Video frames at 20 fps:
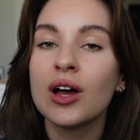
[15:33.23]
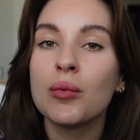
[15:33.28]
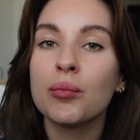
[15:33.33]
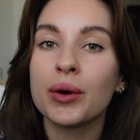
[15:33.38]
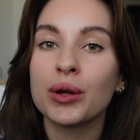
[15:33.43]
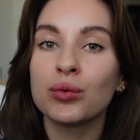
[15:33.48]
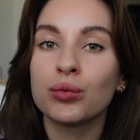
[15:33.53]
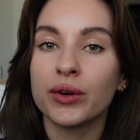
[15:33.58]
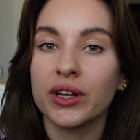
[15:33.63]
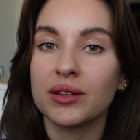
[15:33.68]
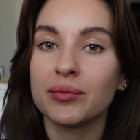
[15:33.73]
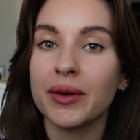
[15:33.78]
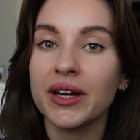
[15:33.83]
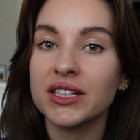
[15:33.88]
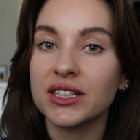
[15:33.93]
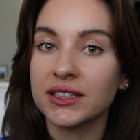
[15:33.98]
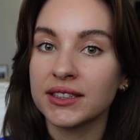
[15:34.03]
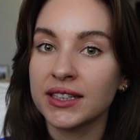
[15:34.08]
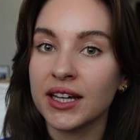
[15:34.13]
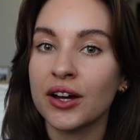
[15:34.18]
but with my
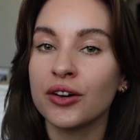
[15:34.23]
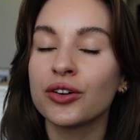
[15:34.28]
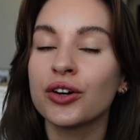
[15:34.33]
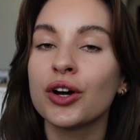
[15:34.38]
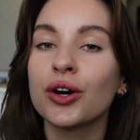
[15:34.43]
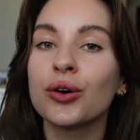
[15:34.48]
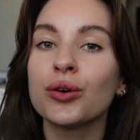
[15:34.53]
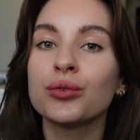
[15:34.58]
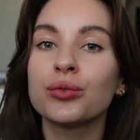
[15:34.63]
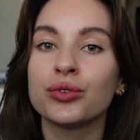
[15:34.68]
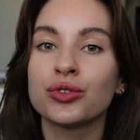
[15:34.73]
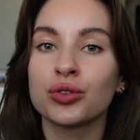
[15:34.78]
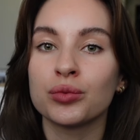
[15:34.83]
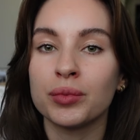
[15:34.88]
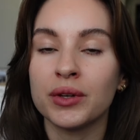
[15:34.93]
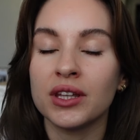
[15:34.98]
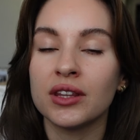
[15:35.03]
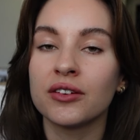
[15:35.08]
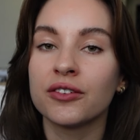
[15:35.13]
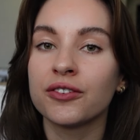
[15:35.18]
discount code, which will
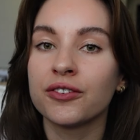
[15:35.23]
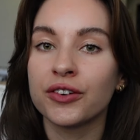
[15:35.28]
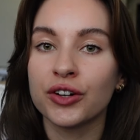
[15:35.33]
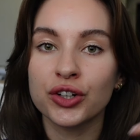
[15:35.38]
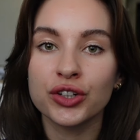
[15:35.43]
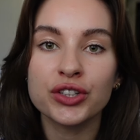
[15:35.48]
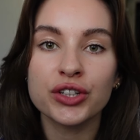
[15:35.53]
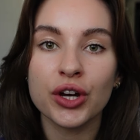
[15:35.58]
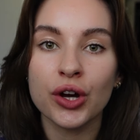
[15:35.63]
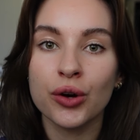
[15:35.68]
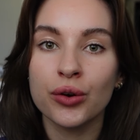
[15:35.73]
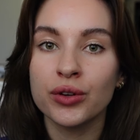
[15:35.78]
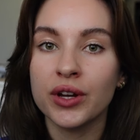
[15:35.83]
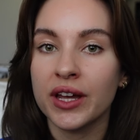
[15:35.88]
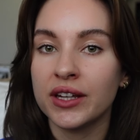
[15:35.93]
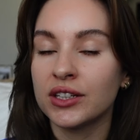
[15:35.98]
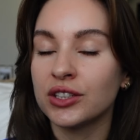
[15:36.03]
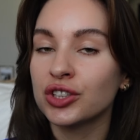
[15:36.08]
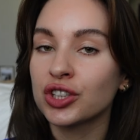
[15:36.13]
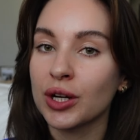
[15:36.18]
be the first code
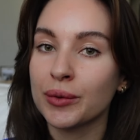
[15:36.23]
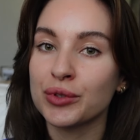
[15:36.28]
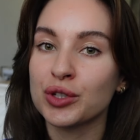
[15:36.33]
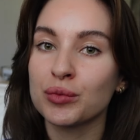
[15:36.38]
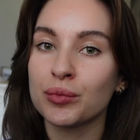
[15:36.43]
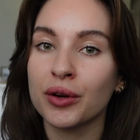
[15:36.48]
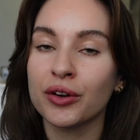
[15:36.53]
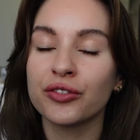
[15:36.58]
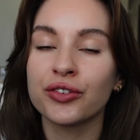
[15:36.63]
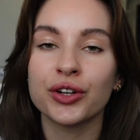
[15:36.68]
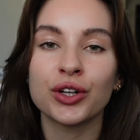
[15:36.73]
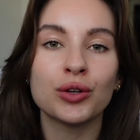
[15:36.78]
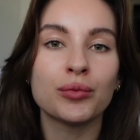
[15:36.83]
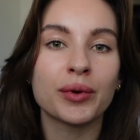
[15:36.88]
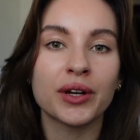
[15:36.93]
in the description bar for you,